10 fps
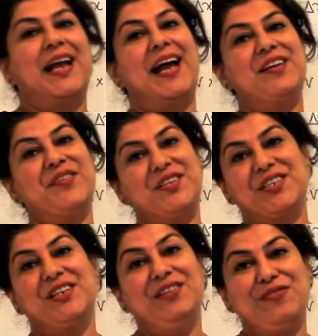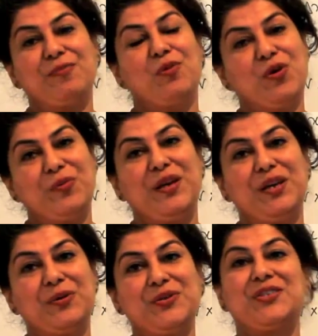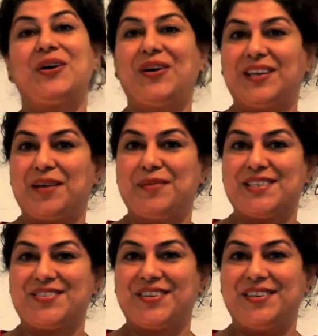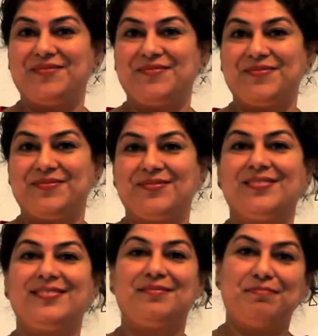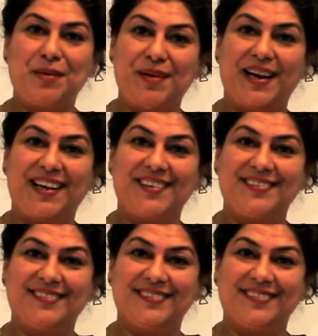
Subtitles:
and return for more videos on chemistry. Bye-bye.